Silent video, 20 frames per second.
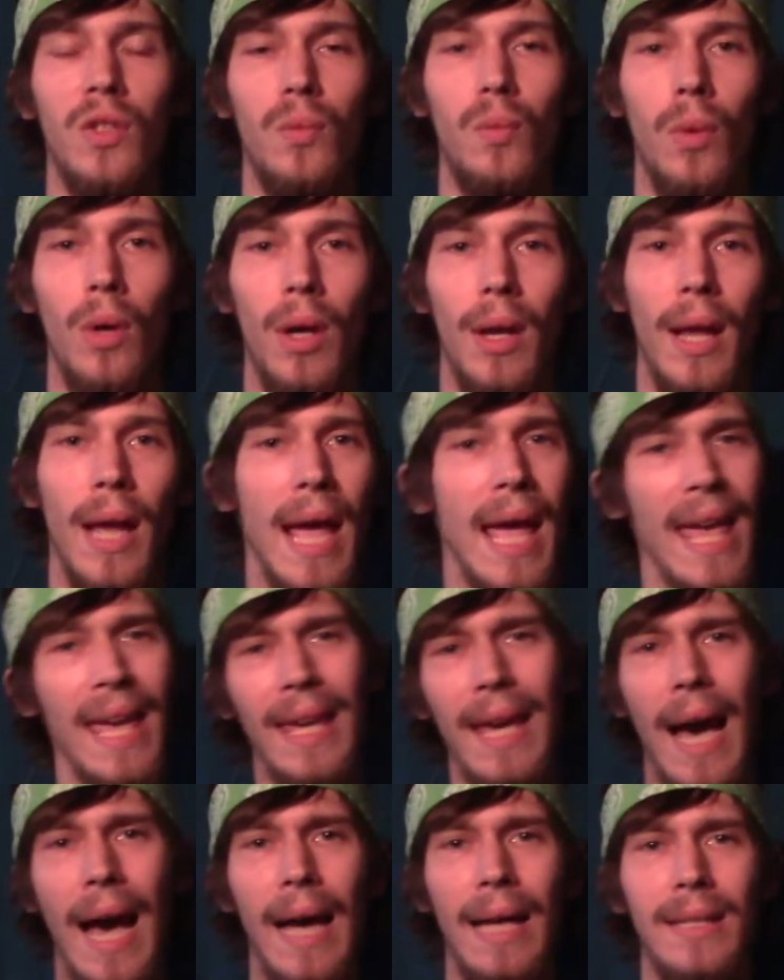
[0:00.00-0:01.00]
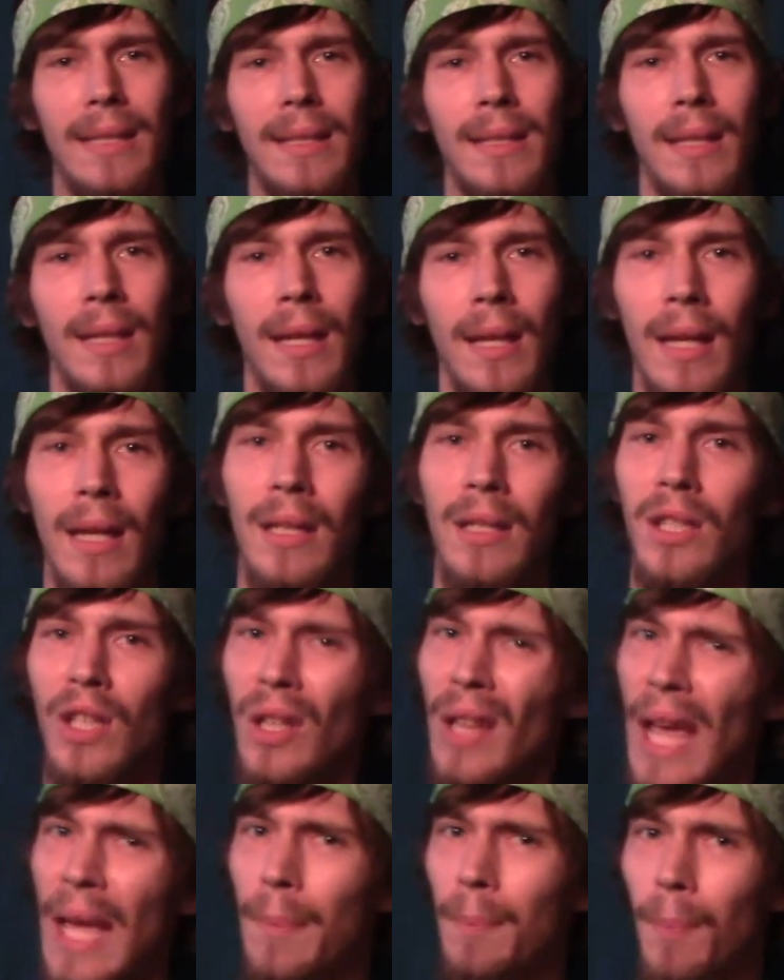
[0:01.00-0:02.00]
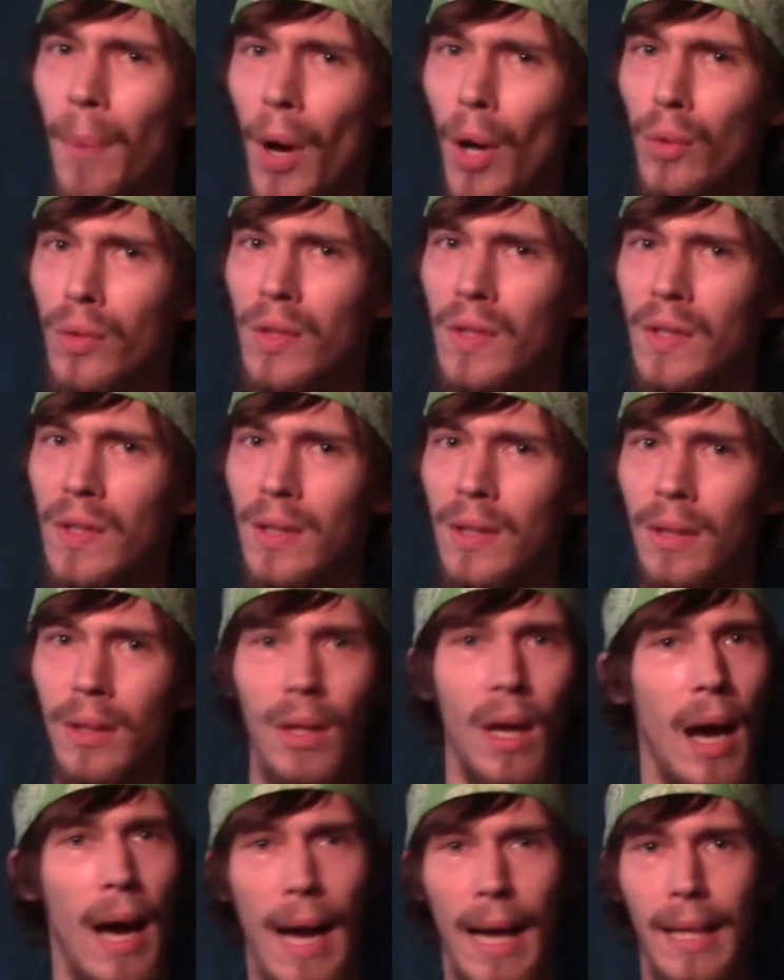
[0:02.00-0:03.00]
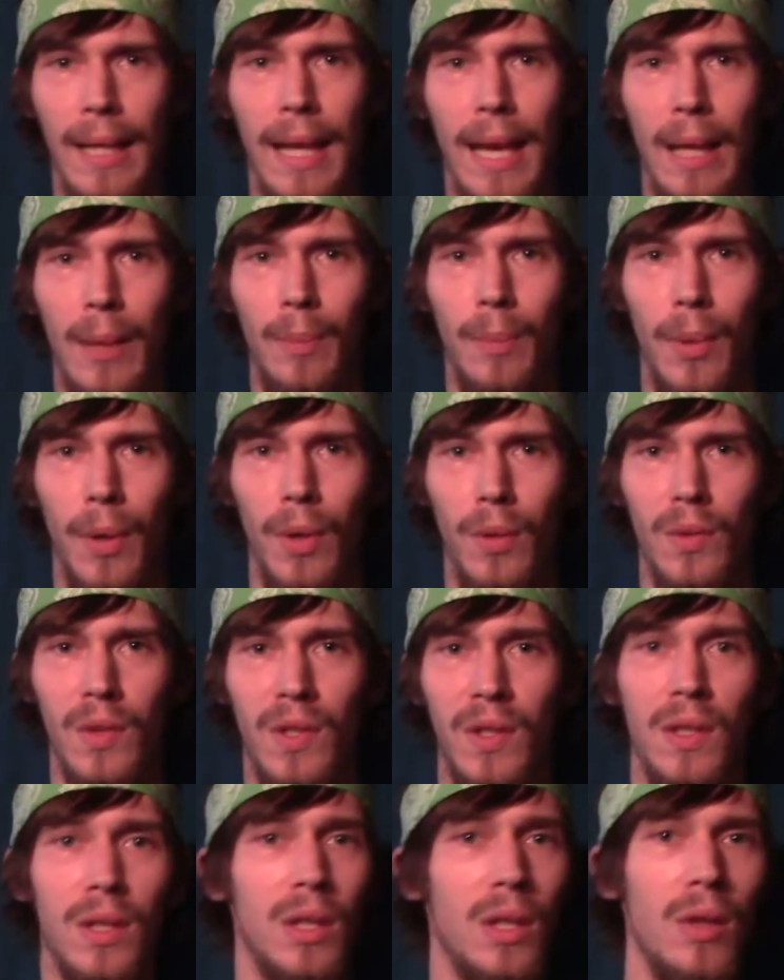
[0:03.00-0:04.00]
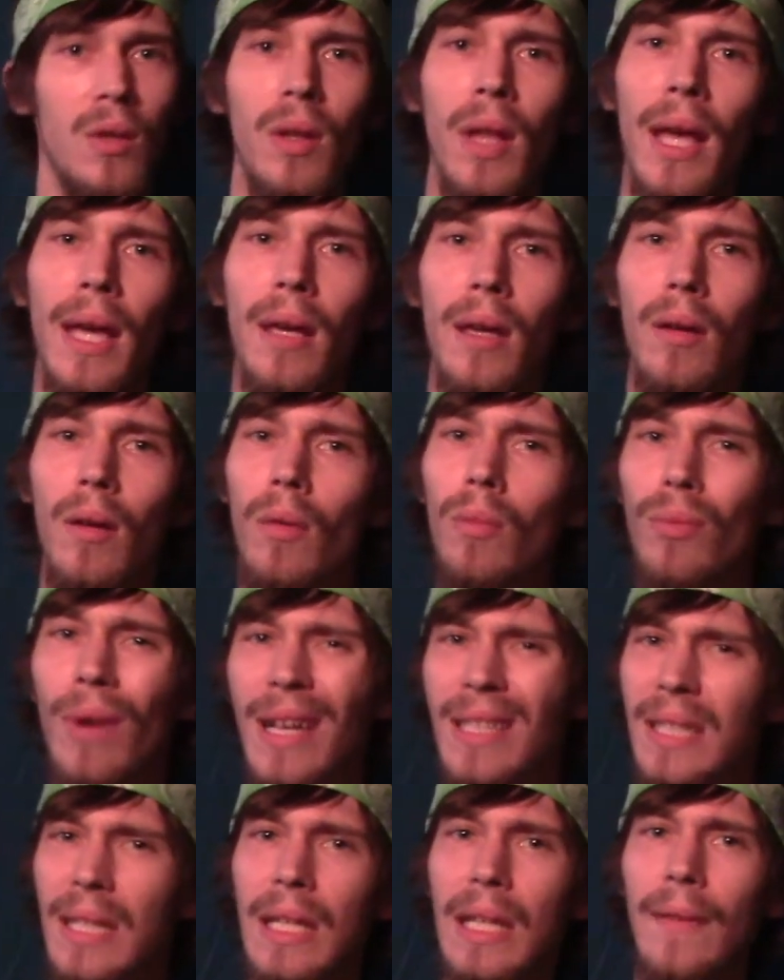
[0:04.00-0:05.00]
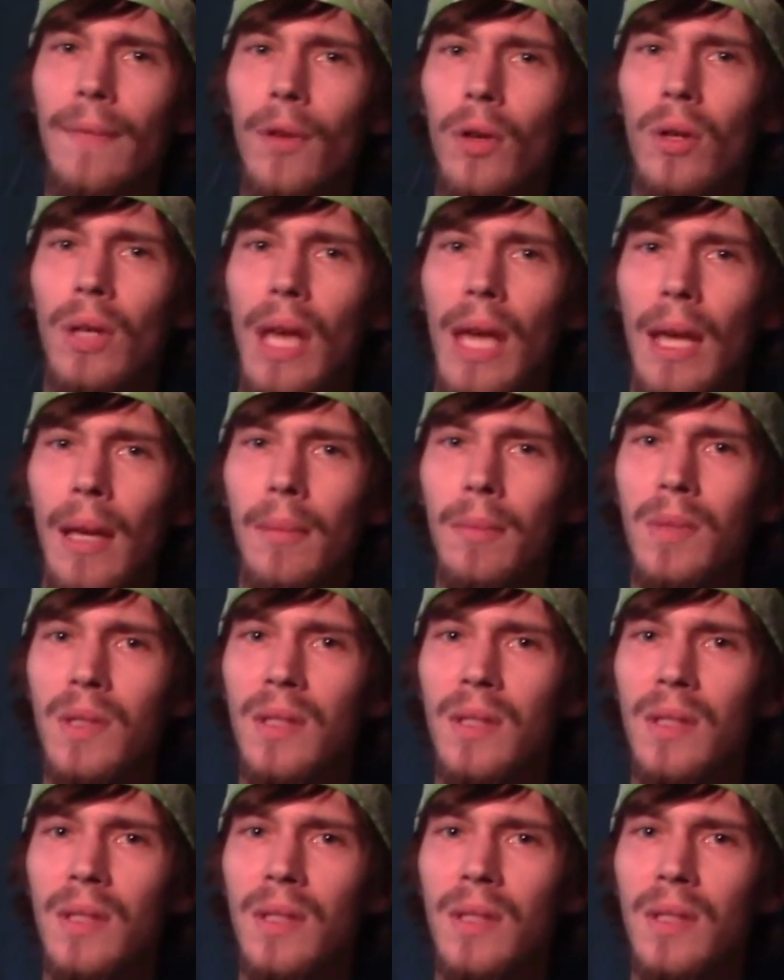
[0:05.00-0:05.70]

1. Hey guys, do you like boats? I like boats. Do you like Resident Evil games